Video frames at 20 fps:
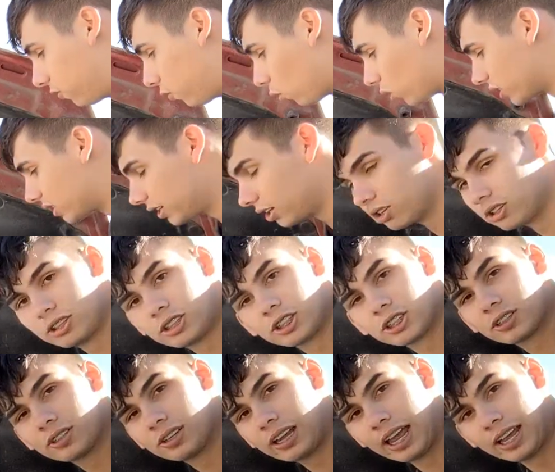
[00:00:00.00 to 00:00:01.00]
four
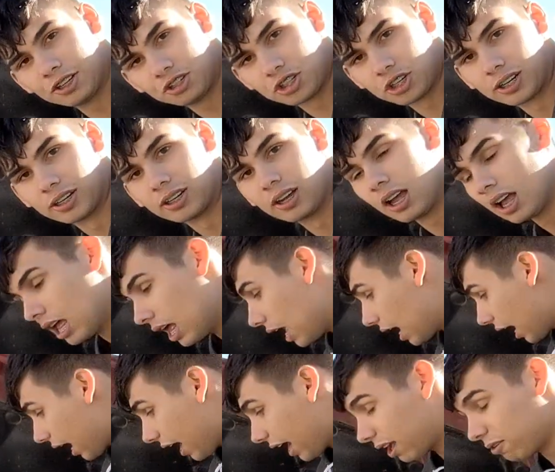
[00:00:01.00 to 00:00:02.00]
cylinder engine
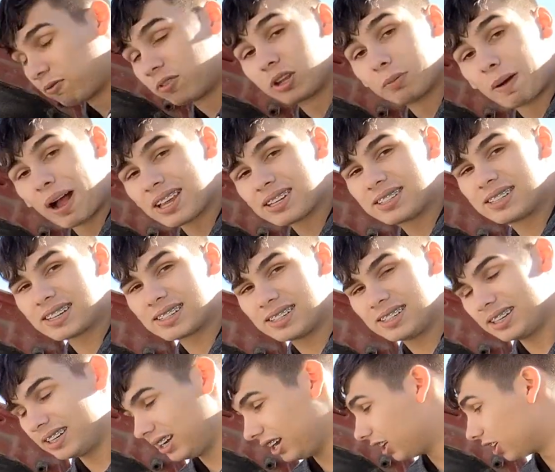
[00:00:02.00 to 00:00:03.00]
and for the past
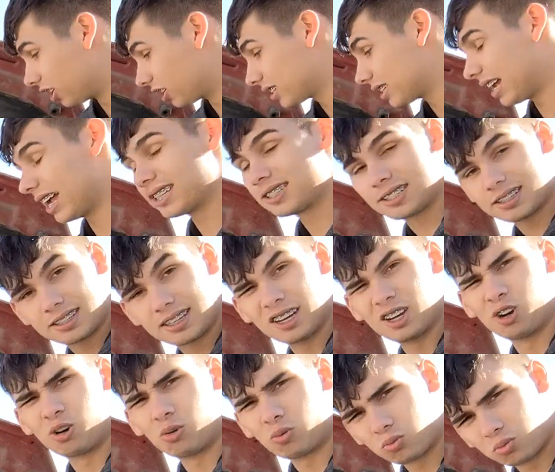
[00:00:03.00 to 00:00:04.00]
16 years it
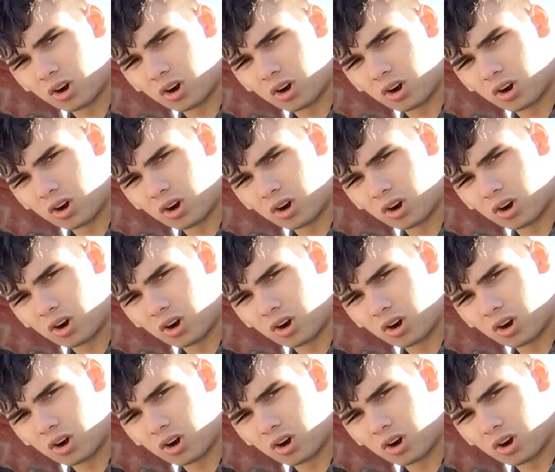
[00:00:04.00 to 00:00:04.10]
still